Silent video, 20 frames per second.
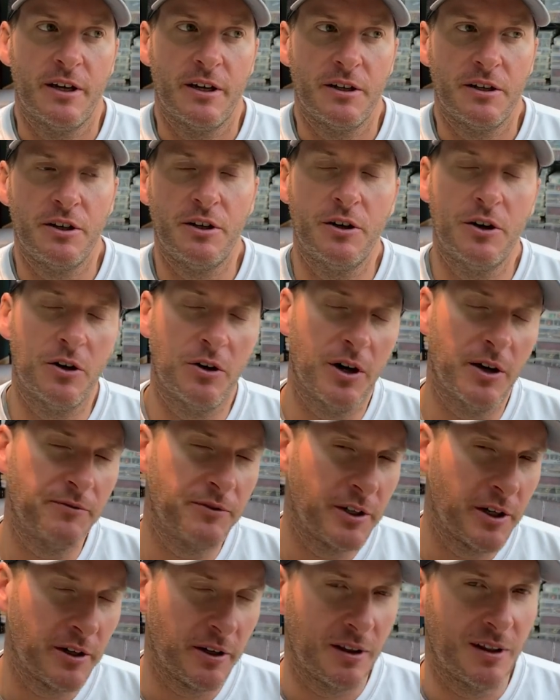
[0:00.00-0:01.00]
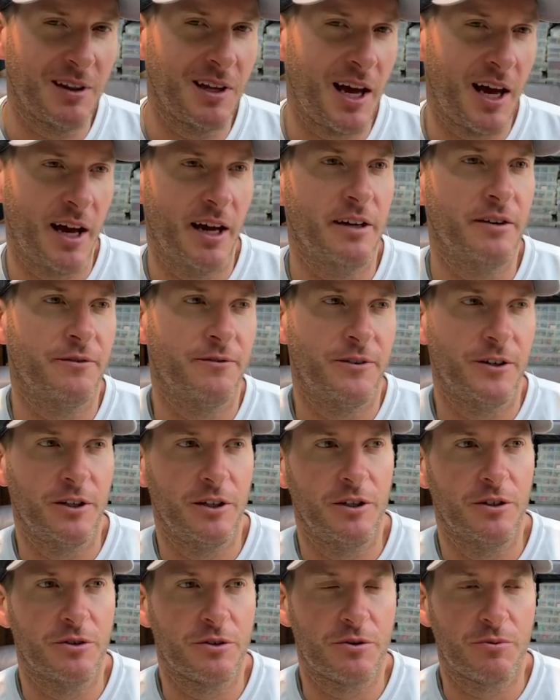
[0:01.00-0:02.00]
You know, I've done a lot of
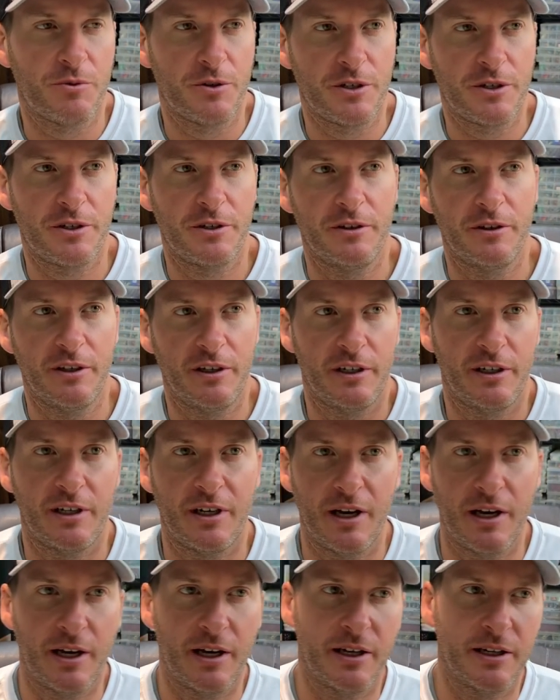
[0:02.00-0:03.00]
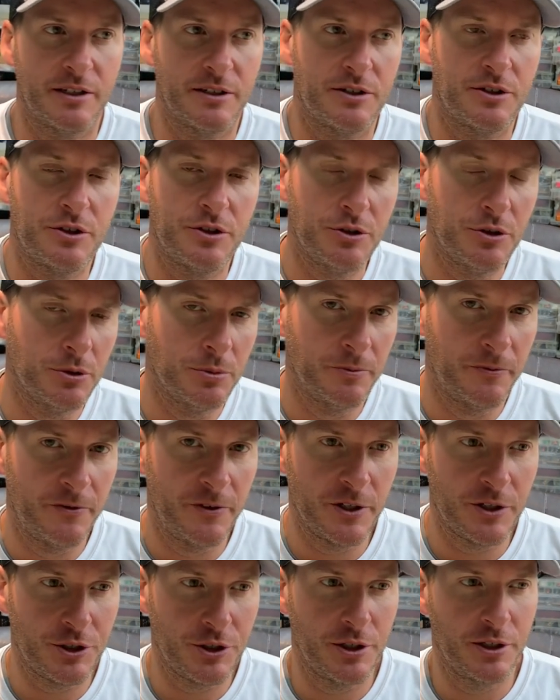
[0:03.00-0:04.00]
videos recently on tube
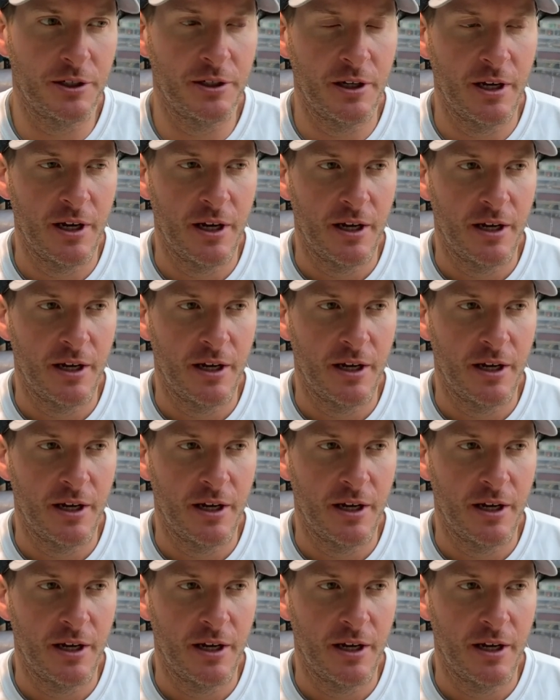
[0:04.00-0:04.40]
fishing,